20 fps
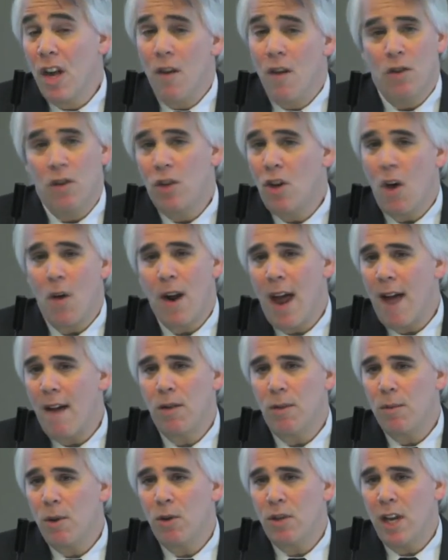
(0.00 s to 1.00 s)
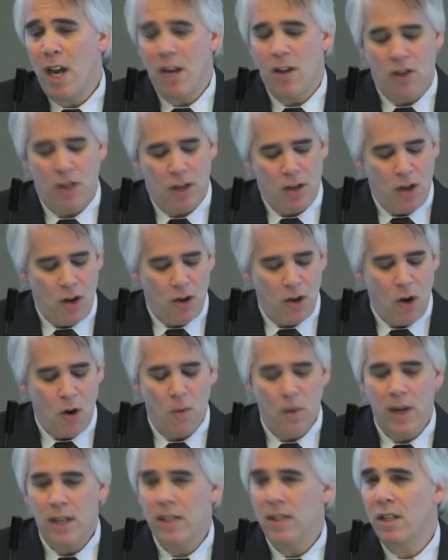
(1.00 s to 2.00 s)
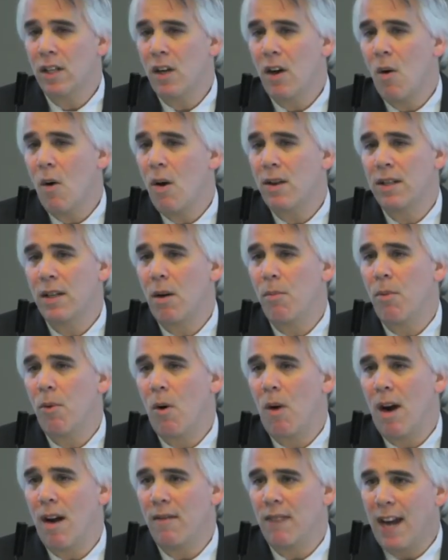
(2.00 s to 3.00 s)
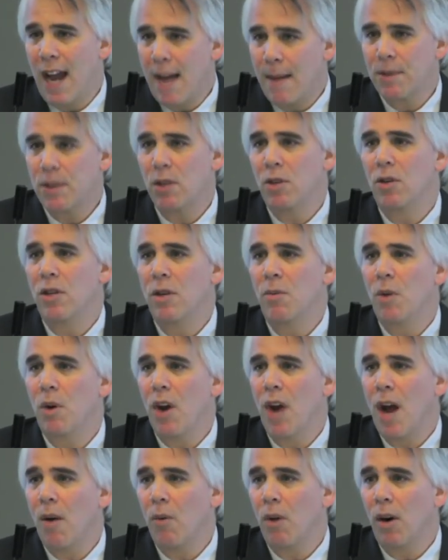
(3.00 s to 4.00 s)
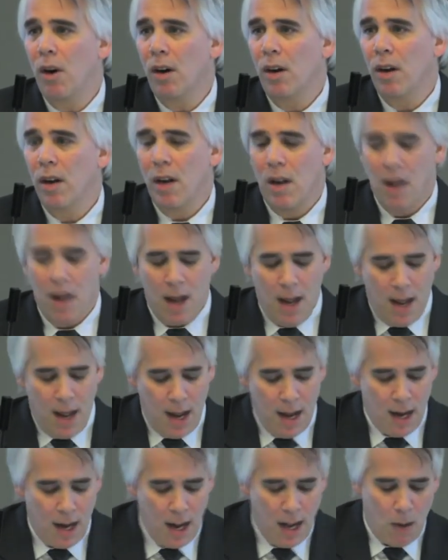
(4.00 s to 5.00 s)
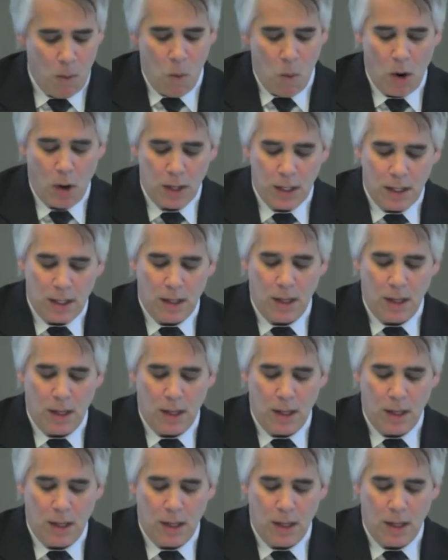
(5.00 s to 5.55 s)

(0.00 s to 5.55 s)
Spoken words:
If you don't have the mutation, no reason to go on Zelboraf. It absolutely will not work. It works.